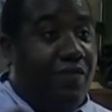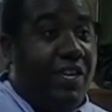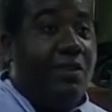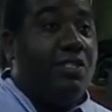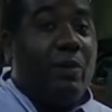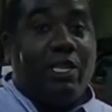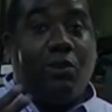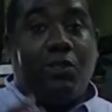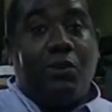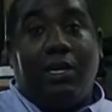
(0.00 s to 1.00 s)
fields, you may have
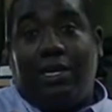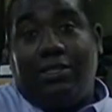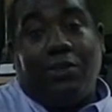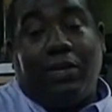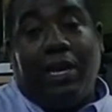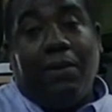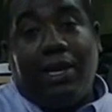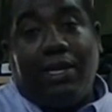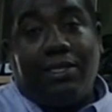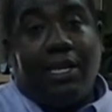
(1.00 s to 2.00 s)
to go through certain
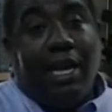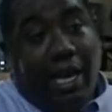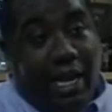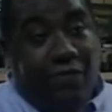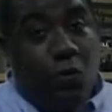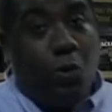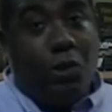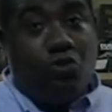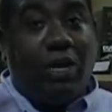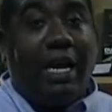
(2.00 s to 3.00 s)
areas, and
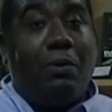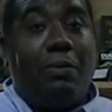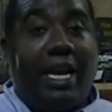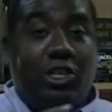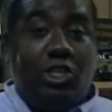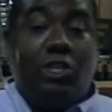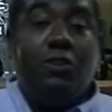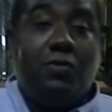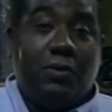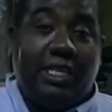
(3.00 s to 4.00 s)
four-wheel drive will be actually
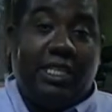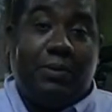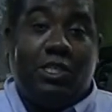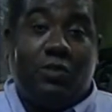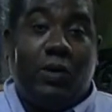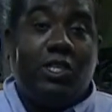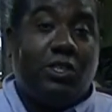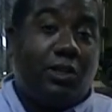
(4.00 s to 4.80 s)
useful in that type of situation.